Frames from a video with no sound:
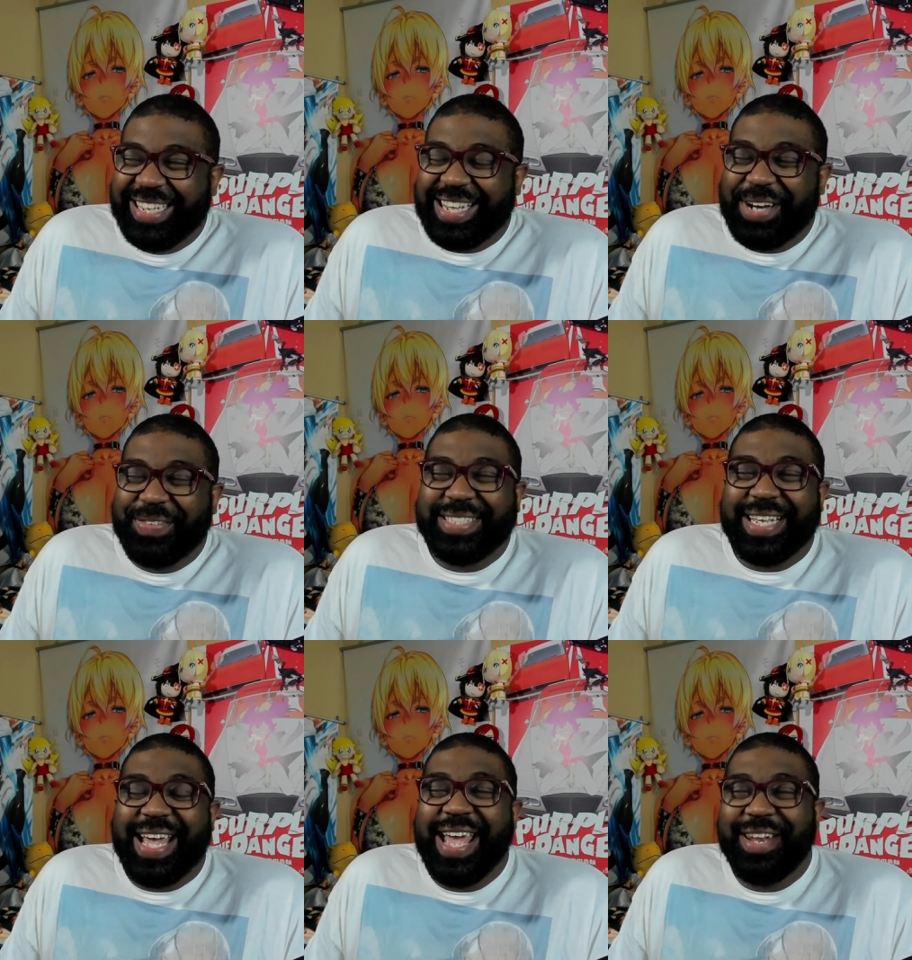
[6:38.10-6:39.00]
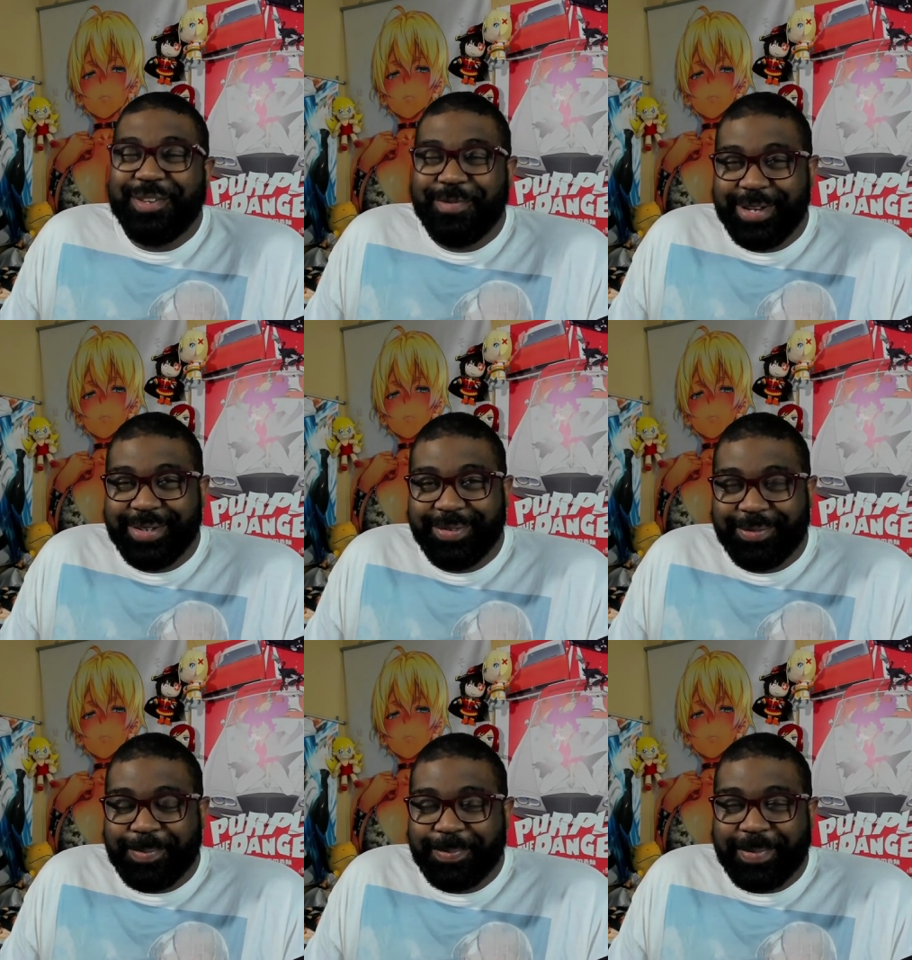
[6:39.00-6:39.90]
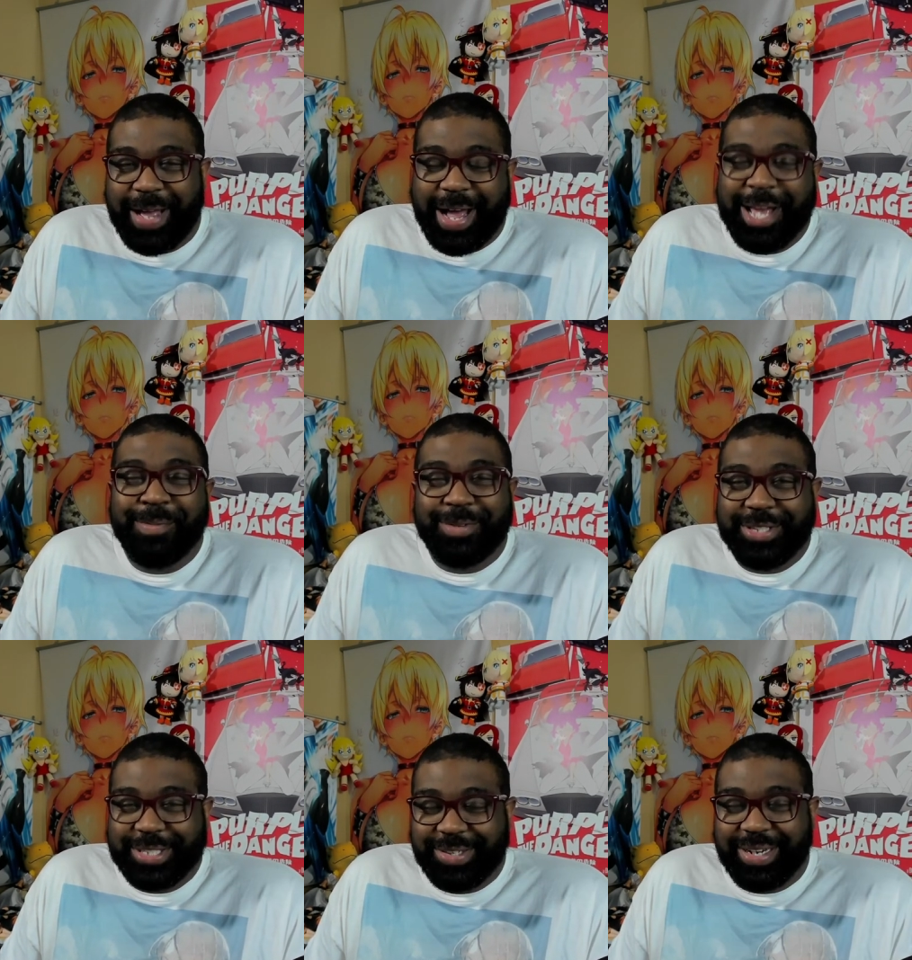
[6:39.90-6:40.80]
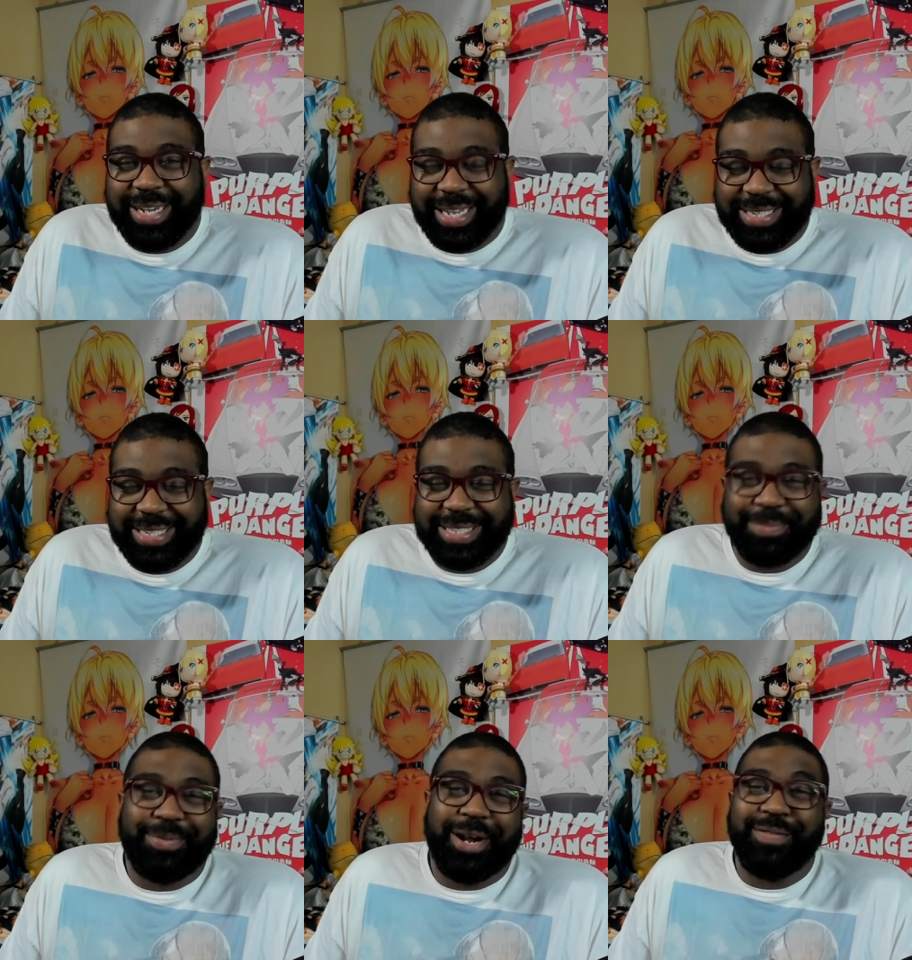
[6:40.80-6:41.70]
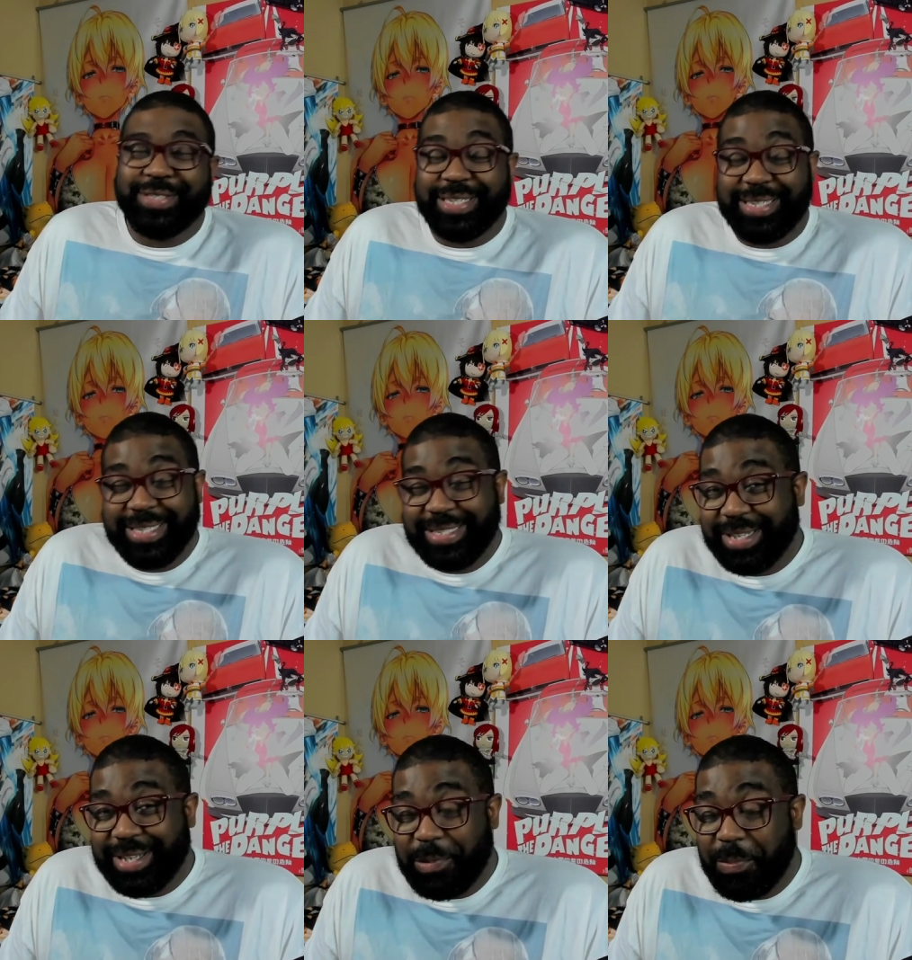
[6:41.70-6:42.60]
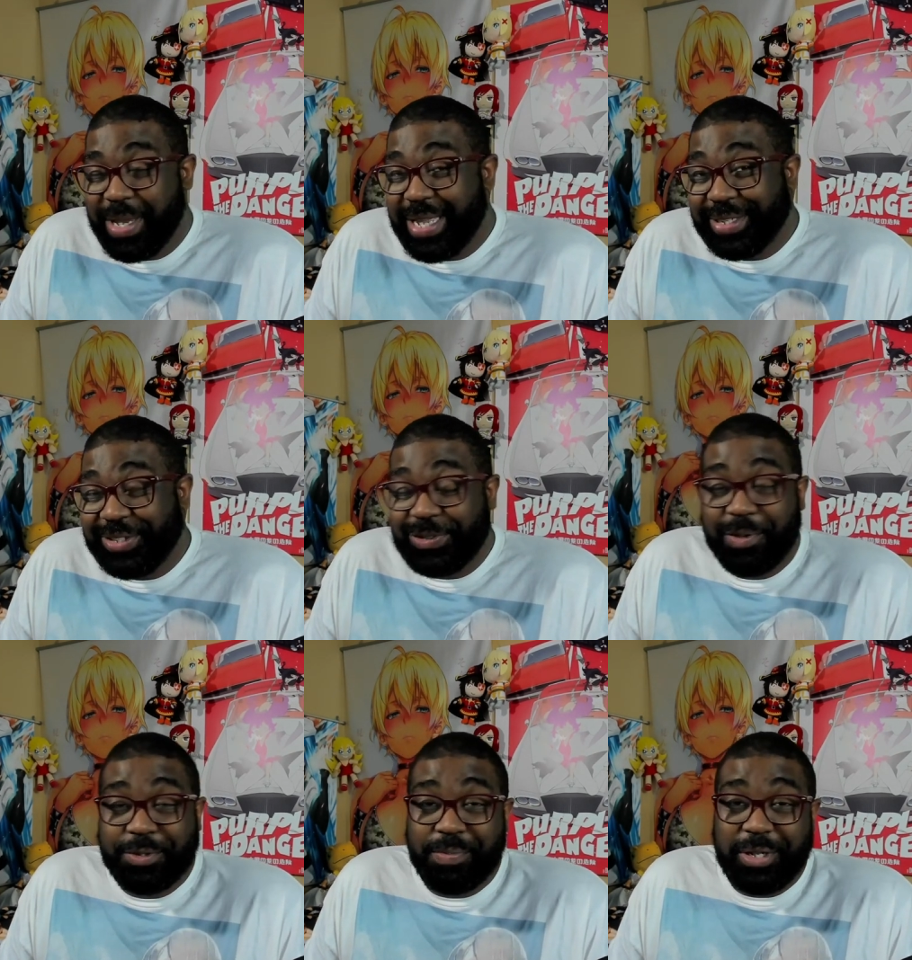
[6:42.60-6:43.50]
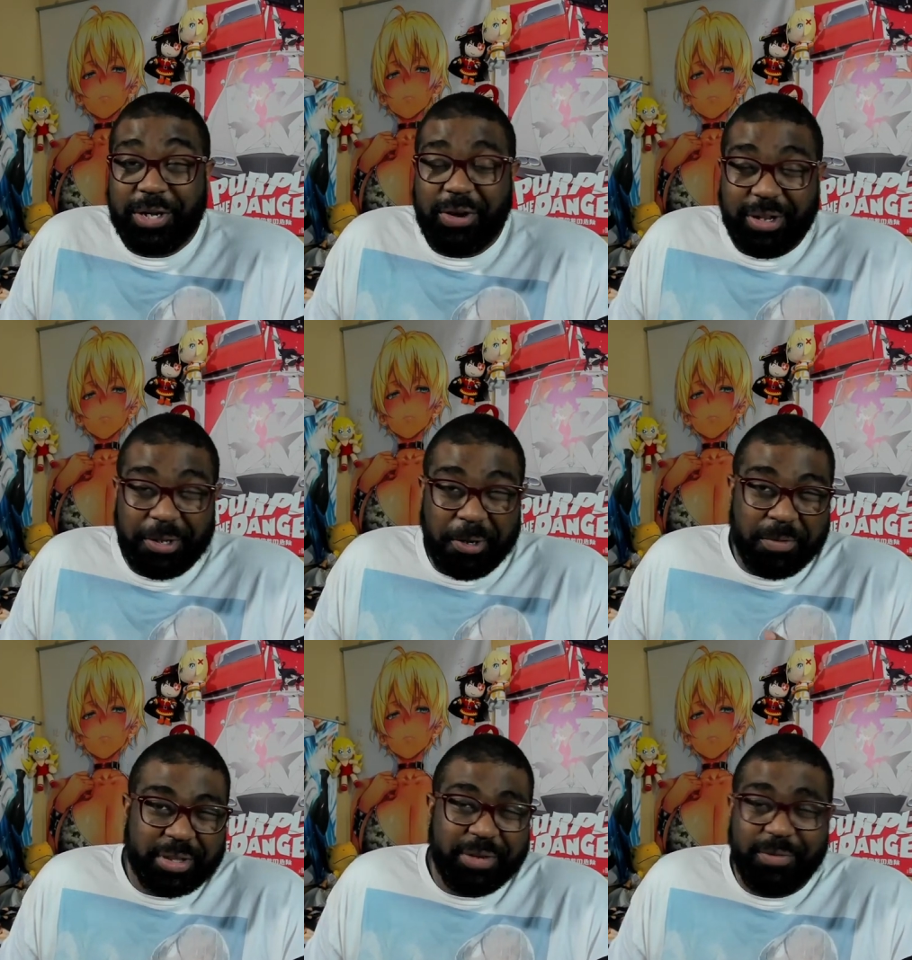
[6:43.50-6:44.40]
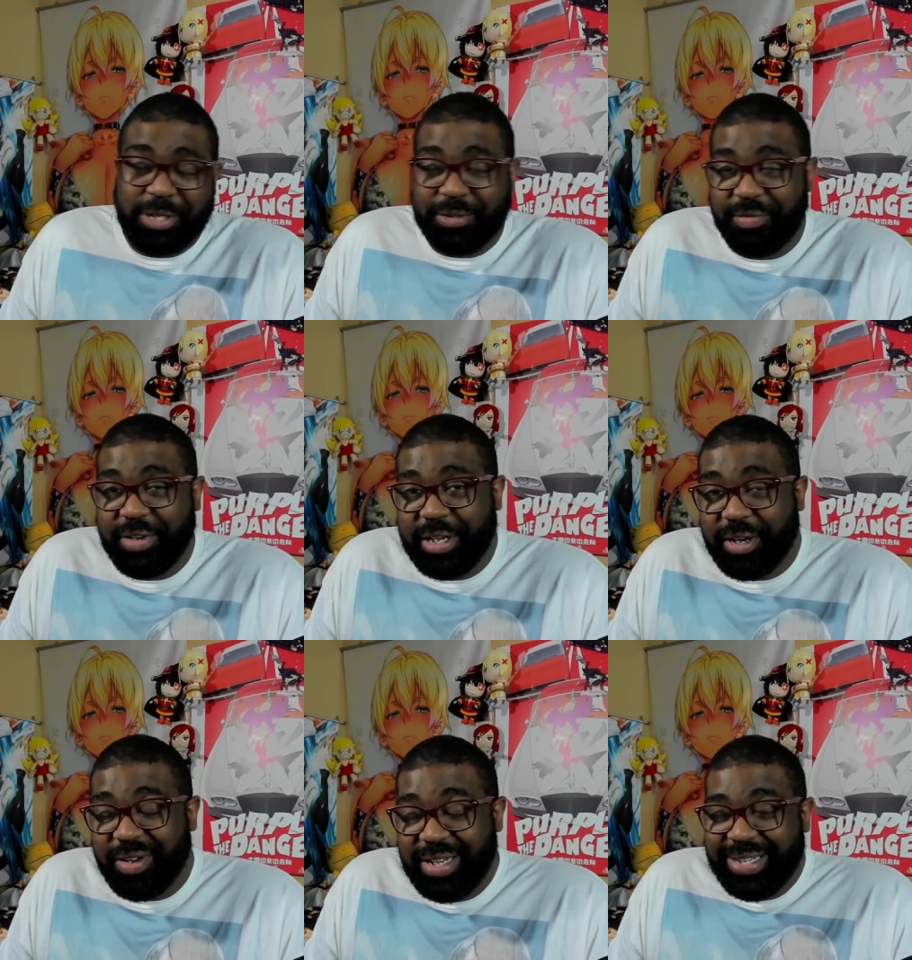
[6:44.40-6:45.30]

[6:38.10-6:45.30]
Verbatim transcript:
Speaker 1: That was the handyman from I Am Chris Craig and Diggz Da Prophecy. A link to them will be in the description below along with the original video.